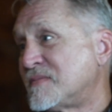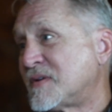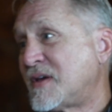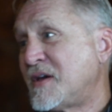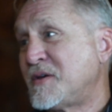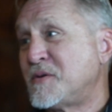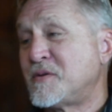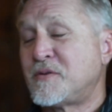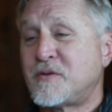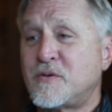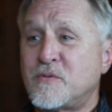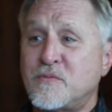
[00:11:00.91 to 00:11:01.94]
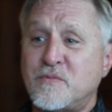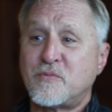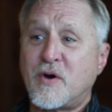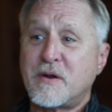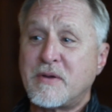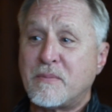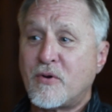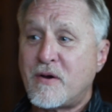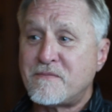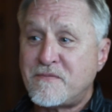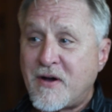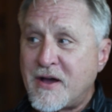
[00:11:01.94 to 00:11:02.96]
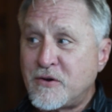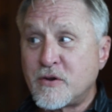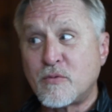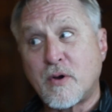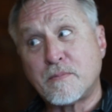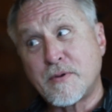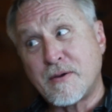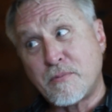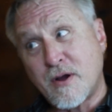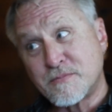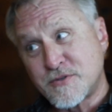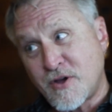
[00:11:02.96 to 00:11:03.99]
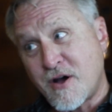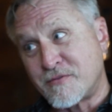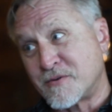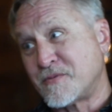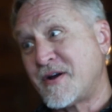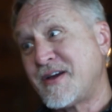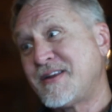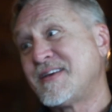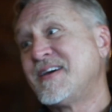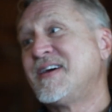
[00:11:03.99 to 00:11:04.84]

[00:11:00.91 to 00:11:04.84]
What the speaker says: Okay, you want to be a problem finder, or you want to be a problem solver, right?